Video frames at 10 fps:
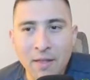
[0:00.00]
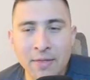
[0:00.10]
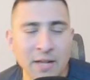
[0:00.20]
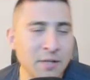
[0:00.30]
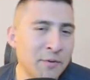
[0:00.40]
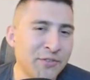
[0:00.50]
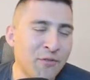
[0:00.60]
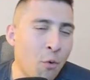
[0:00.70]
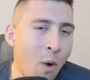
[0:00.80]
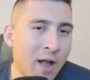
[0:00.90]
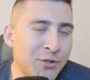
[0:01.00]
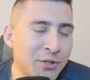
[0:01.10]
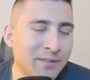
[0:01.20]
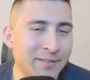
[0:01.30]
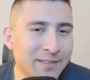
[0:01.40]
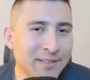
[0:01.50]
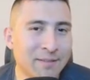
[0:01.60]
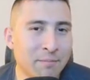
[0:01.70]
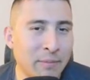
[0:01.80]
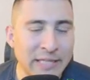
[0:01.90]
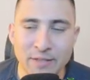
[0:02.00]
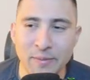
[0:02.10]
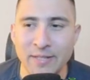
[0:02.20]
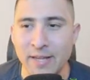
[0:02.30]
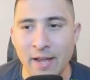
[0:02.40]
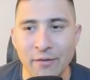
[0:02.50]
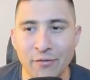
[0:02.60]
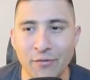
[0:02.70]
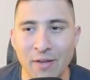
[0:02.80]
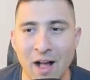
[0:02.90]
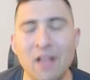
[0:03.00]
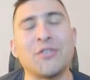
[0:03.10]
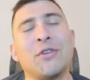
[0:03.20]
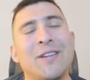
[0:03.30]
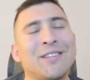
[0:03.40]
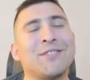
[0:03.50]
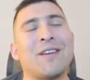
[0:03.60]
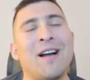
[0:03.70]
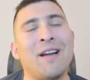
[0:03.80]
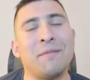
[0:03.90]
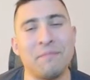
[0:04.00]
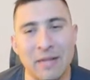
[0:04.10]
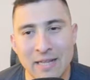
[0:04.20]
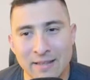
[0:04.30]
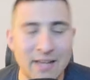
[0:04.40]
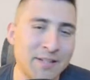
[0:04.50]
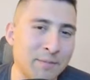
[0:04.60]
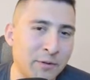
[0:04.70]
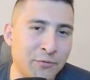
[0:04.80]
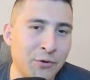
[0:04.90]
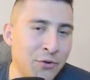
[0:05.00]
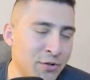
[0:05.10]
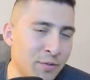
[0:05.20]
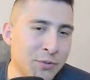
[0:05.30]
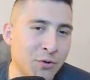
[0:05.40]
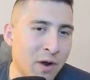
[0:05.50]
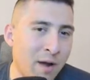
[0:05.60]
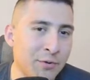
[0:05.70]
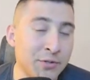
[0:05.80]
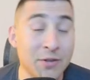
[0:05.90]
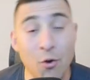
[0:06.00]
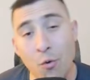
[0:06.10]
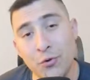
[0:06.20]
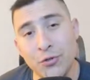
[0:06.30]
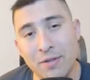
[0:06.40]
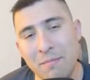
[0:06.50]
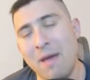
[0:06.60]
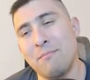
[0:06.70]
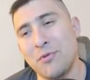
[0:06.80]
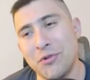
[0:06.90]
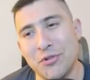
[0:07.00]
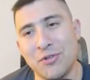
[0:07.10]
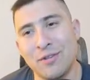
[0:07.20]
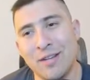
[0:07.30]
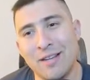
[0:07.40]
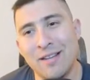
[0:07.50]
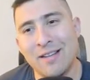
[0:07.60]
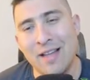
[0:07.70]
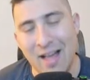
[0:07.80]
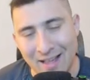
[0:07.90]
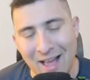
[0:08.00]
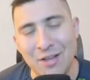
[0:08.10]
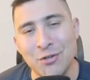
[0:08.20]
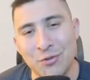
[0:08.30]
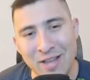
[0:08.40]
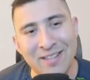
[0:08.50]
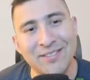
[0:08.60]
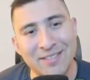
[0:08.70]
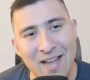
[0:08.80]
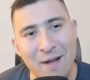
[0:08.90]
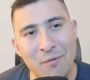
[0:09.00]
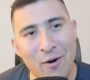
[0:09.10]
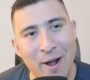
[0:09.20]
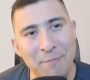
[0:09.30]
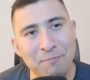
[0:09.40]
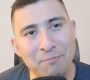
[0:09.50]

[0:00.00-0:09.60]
thanks so much for watching. Please be safe. I'll see you next time. Thanks so much for the new subscribers, the donors, the members. I catch you next time, all right?